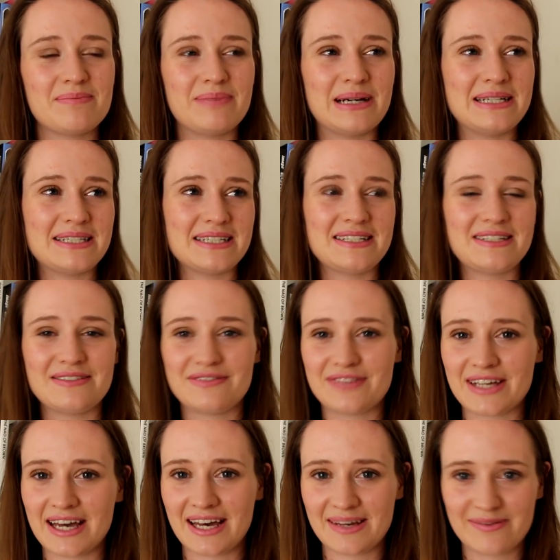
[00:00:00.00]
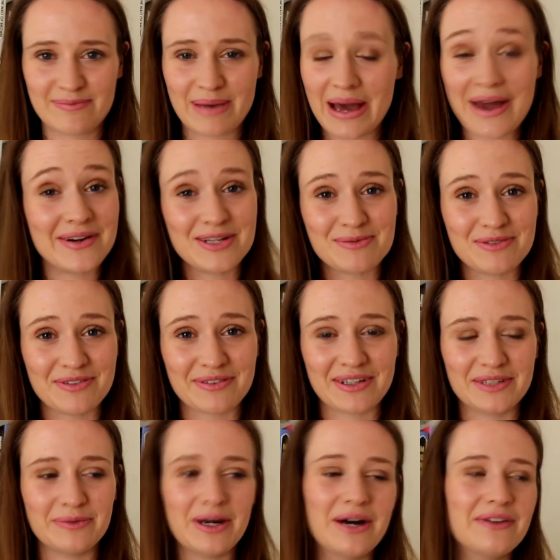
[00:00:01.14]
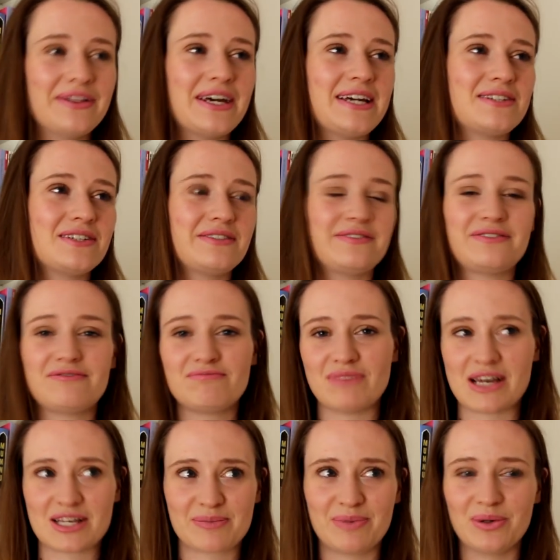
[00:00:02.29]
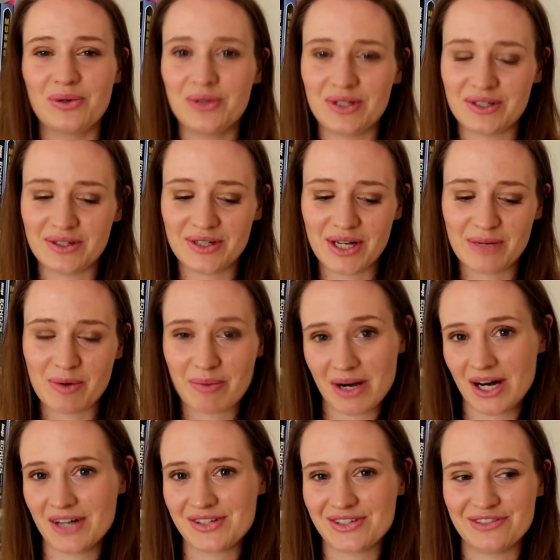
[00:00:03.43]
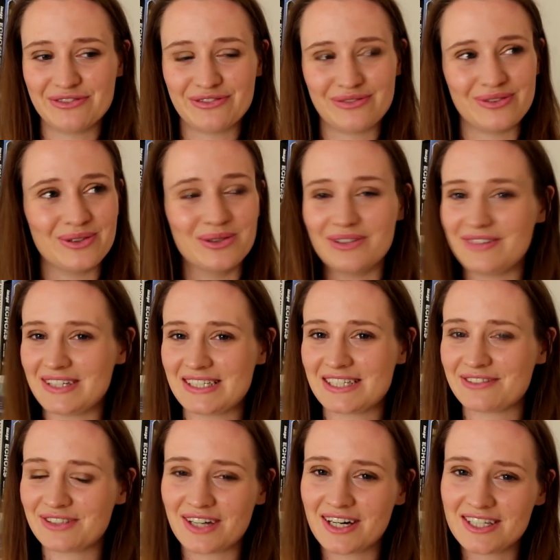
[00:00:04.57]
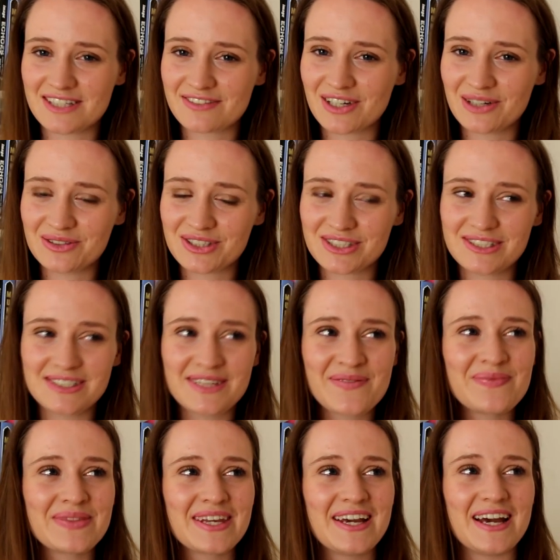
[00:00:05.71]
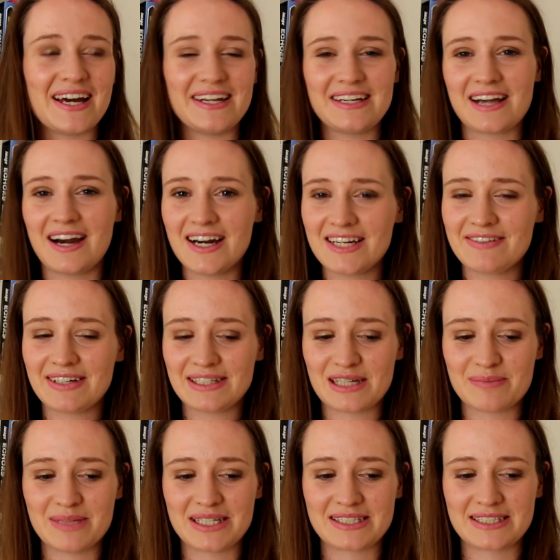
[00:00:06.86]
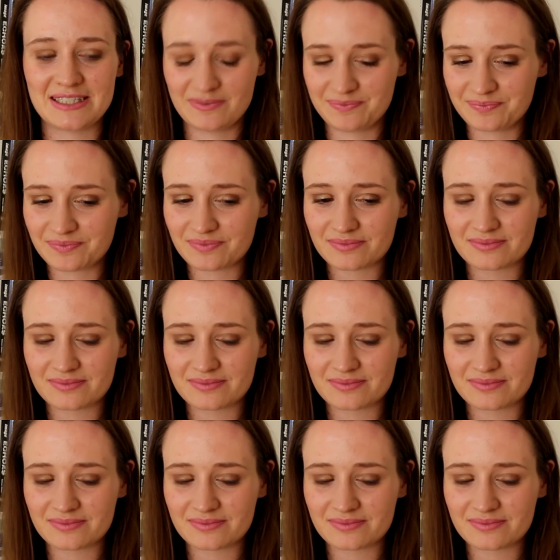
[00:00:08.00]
by dint of their parents moving around the world, they sort of explored and were part of all of these different kinds of cultures. And it kind of had that mixed in.